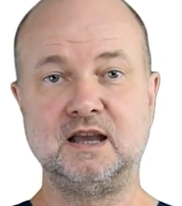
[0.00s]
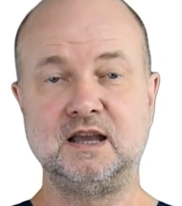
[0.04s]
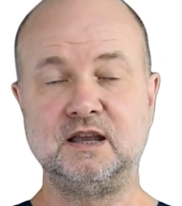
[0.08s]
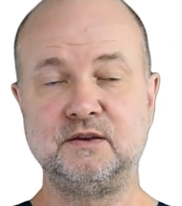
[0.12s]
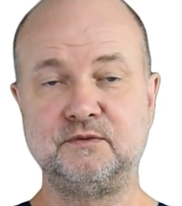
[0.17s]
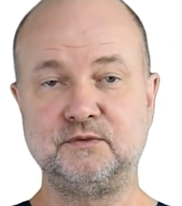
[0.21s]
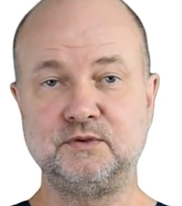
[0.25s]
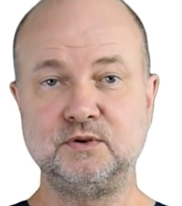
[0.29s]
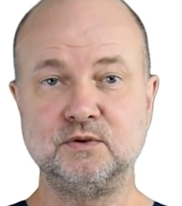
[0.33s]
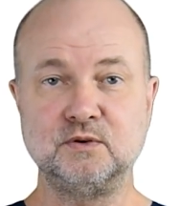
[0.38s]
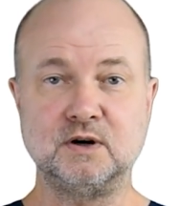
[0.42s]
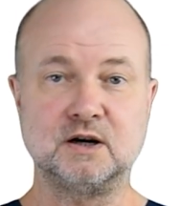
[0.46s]

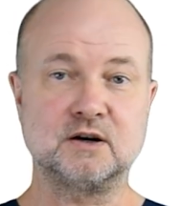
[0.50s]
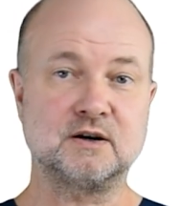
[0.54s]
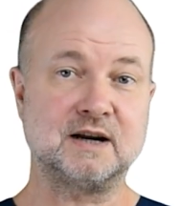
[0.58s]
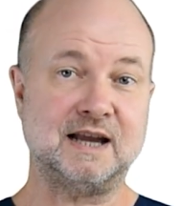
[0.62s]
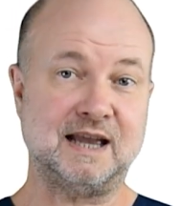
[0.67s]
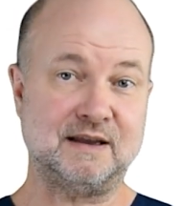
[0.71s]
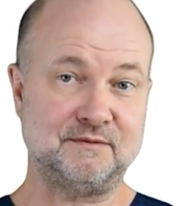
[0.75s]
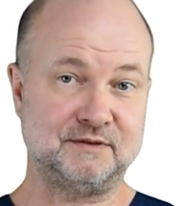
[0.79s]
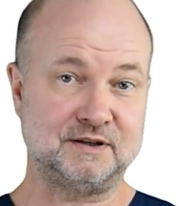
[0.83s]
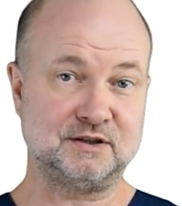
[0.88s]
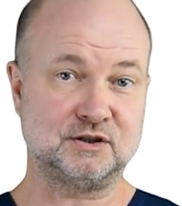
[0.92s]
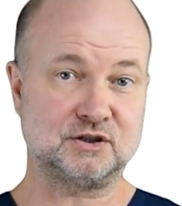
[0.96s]
If you are
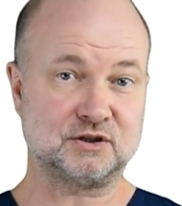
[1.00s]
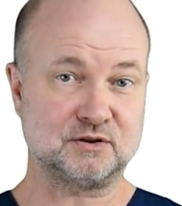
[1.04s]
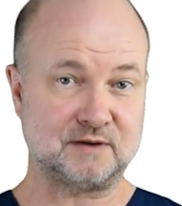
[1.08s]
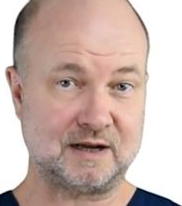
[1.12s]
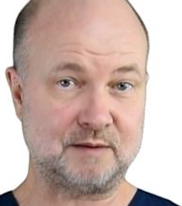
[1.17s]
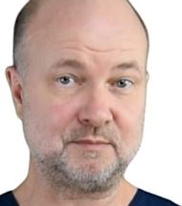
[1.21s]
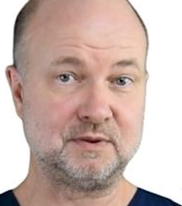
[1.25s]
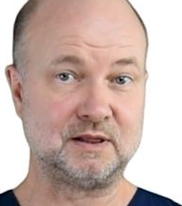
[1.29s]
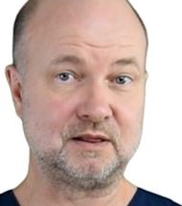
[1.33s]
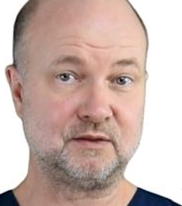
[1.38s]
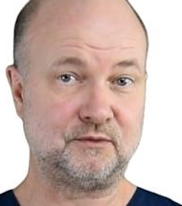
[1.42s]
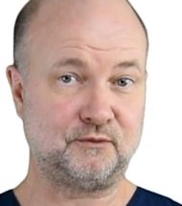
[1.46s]
having
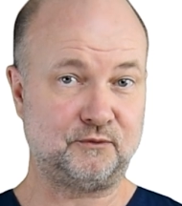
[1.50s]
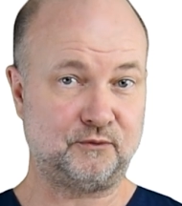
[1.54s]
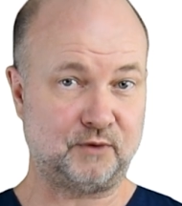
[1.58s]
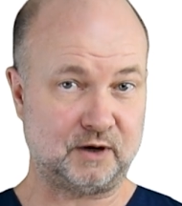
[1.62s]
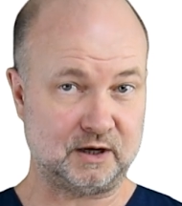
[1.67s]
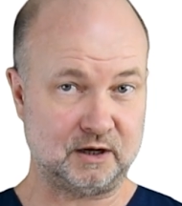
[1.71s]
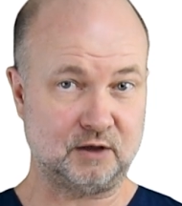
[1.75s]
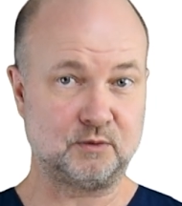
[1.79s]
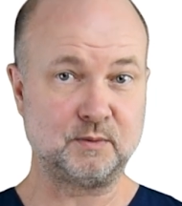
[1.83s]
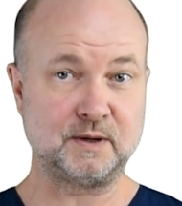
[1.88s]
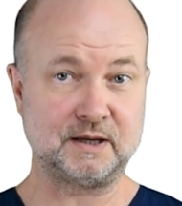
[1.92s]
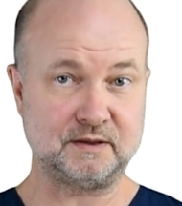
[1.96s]
trouble
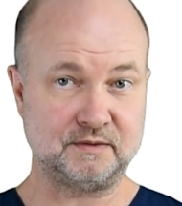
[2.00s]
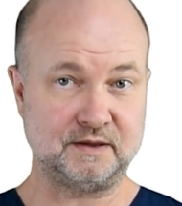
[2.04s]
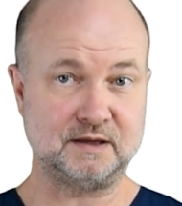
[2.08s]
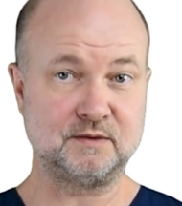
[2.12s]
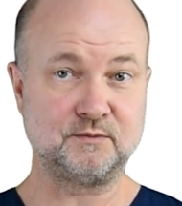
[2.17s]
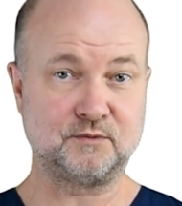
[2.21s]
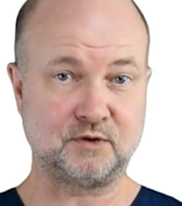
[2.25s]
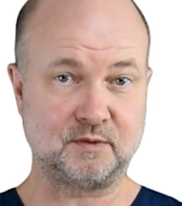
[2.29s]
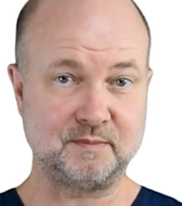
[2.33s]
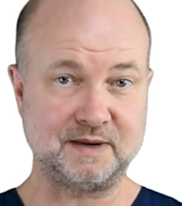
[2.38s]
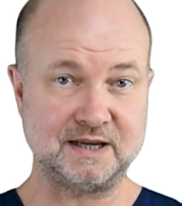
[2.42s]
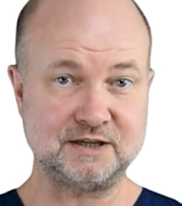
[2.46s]
following the
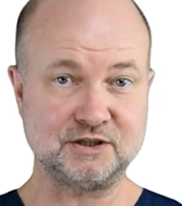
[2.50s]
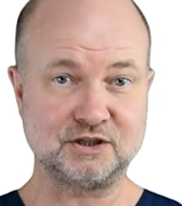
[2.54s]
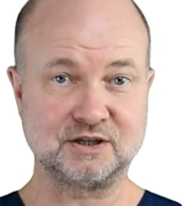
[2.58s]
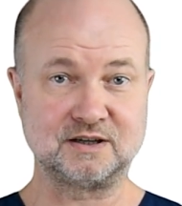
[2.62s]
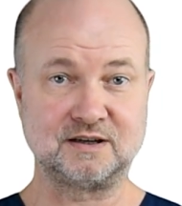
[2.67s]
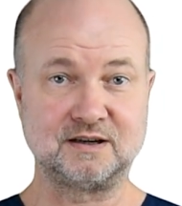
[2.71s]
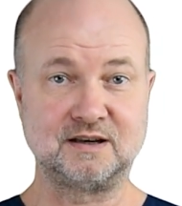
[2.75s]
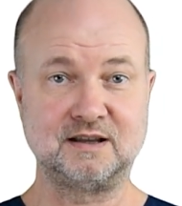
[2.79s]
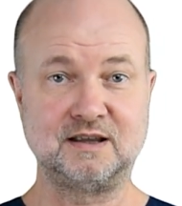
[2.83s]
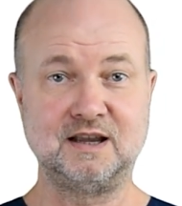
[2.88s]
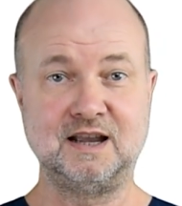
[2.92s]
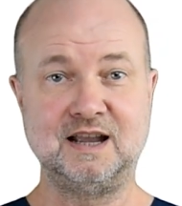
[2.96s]

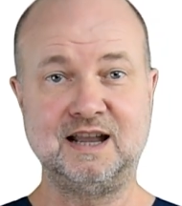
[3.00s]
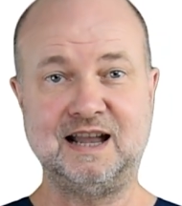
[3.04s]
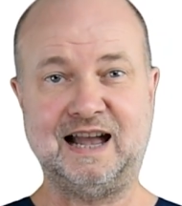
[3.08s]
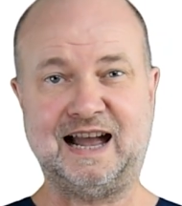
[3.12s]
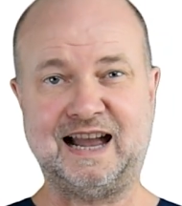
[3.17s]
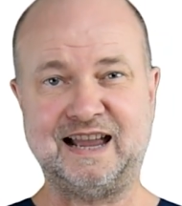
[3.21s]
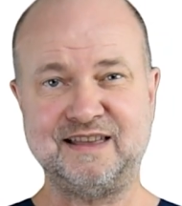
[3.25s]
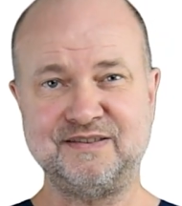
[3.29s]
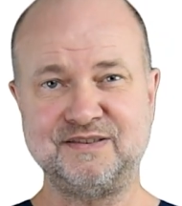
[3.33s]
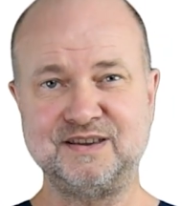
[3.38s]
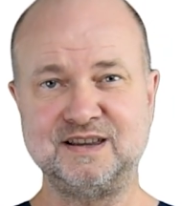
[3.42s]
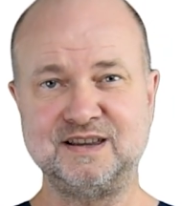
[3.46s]
information,
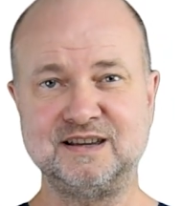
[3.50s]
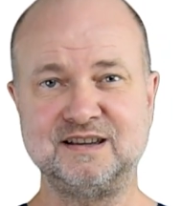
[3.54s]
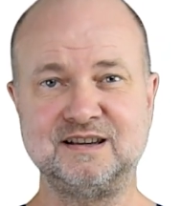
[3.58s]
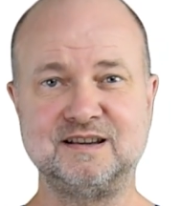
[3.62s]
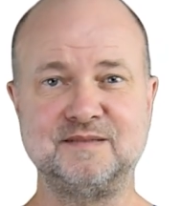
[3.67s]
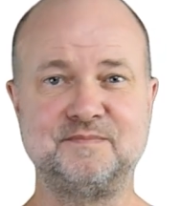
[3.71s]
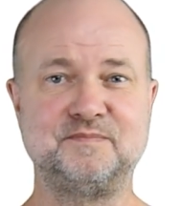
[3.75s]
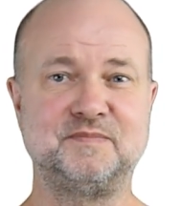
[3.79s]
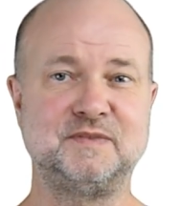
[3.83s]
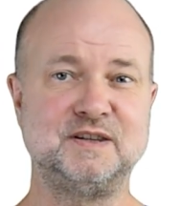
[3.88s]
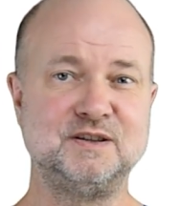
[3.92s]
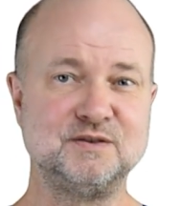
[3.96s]
I
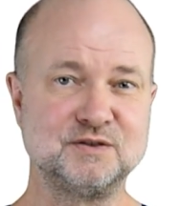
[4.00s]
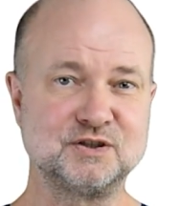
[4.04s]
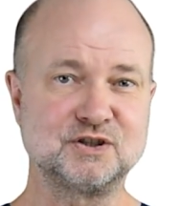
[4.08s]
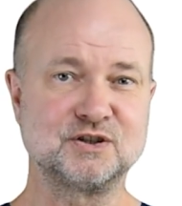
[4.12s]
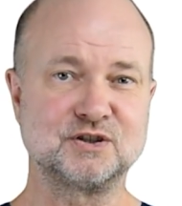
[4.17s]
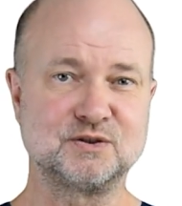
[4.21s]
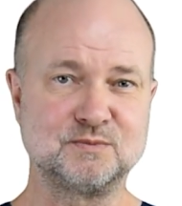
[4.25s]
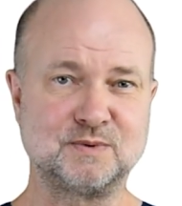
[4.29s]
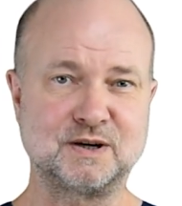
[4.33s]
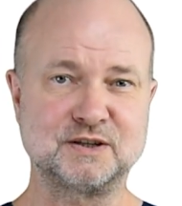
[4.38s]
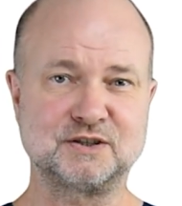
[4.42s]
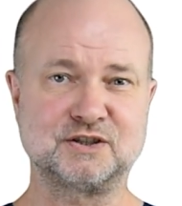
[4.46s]
think you
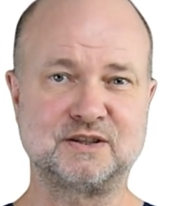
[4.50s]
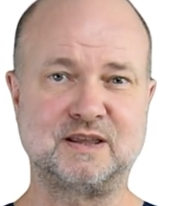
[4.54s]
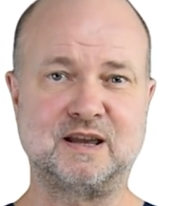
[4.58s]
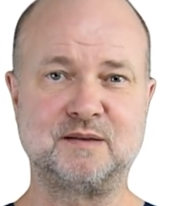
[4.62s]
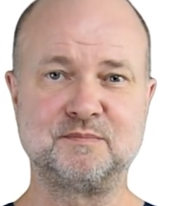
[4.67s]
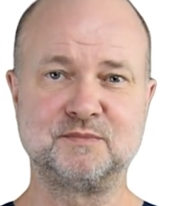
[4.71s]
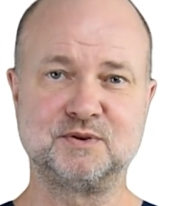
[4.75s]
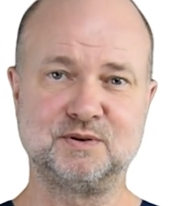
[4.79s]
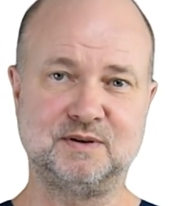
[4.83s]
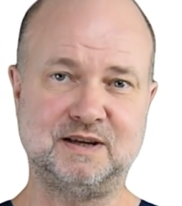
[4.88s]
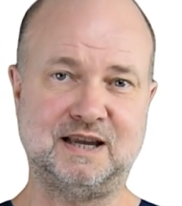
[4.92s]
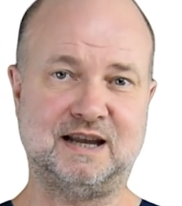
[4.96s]
should watch
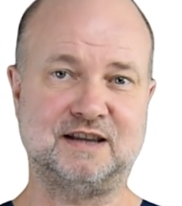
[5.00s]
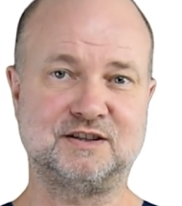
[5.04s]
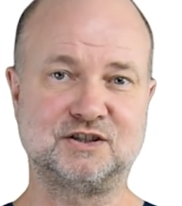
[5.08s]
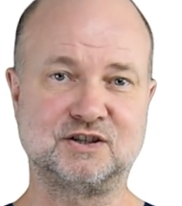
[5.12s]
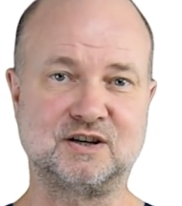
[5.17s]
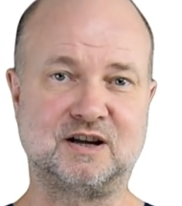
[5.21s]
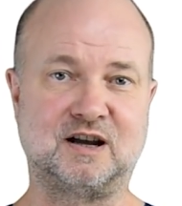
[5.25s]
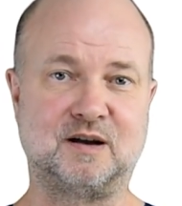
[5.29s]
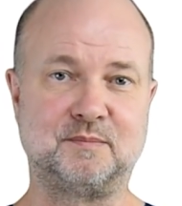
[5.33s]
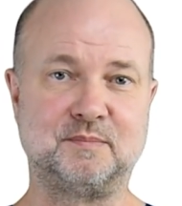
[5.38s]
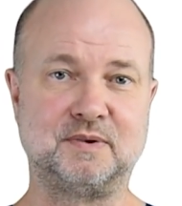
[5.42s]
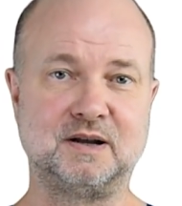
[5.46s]
them to catch
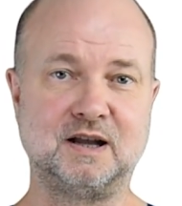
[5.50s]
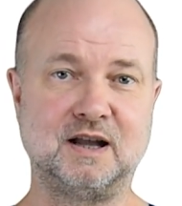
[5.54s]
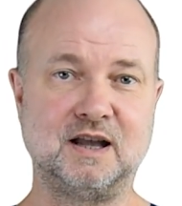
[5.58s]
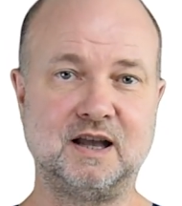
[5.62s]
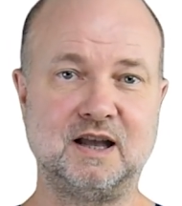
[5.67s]
up.